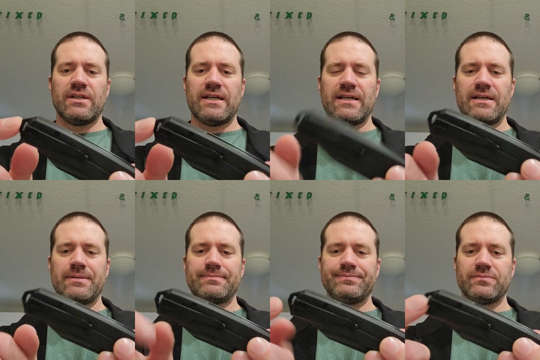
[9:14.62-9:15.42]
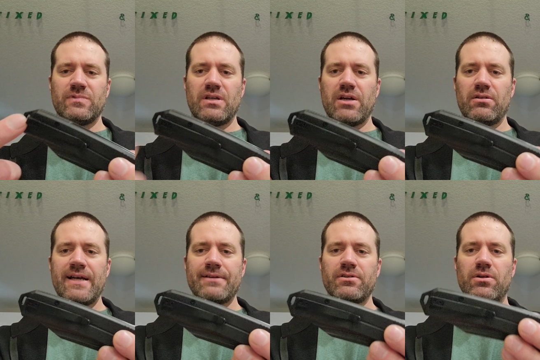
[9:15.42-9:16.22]
You got your
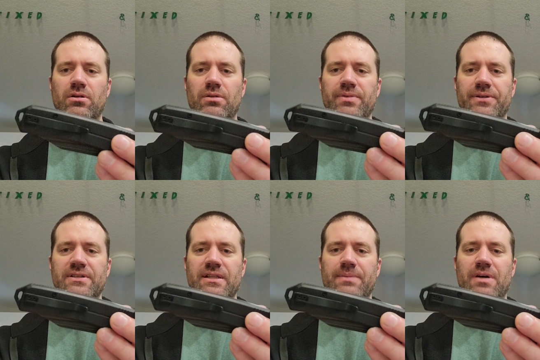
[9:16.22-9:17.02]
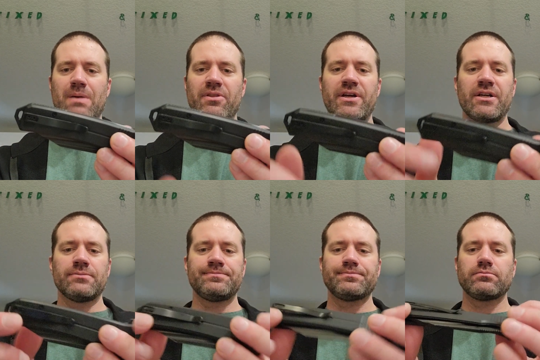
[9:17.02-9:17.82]
lanyard hole built into the pommel there.
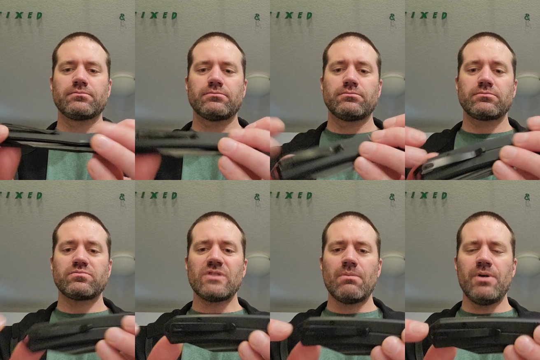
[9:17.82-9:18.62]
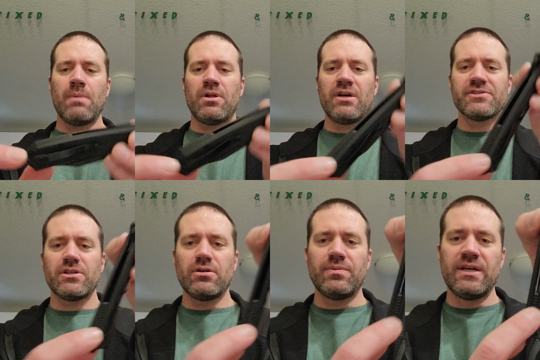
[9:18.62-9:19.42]
Pommel
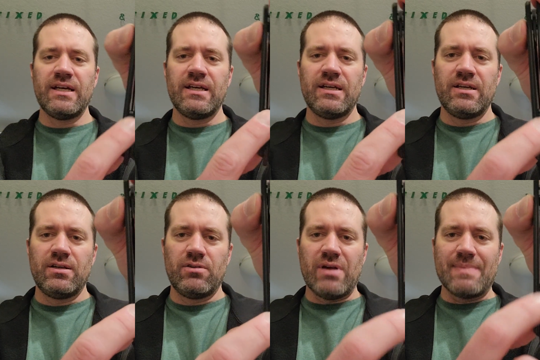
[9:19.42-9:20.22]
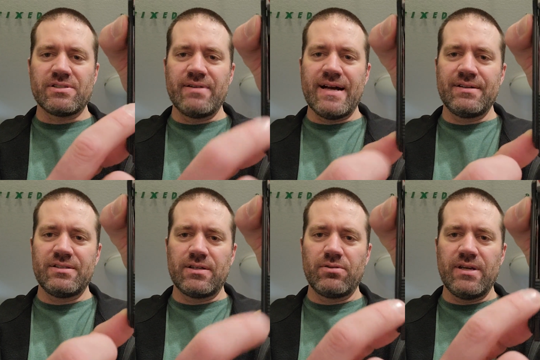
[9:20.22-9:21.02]
also wraps around
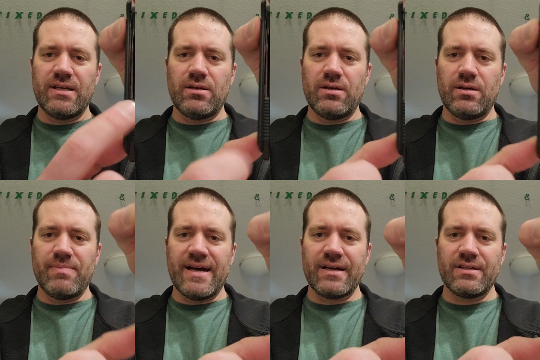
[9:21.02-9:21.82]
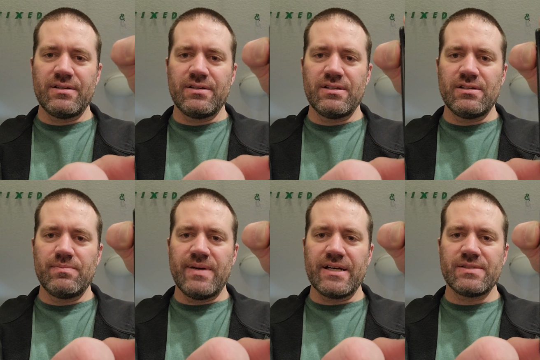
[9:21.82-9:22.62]
to create a back
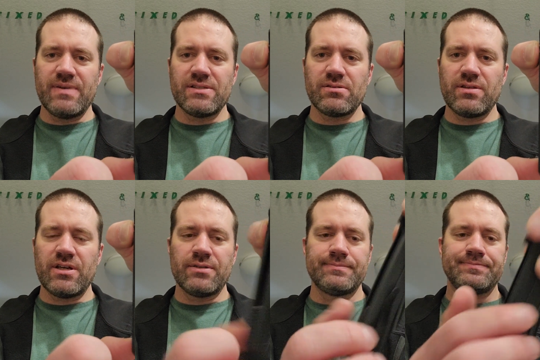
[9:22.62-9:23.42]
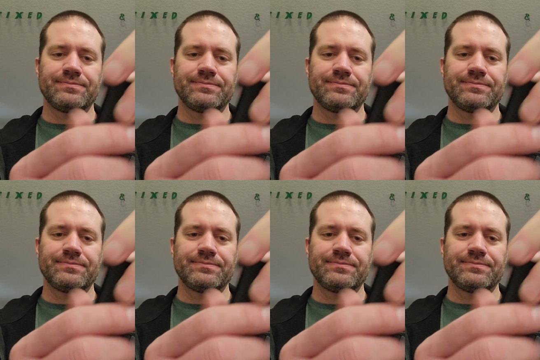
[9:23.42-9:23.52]
spacer there.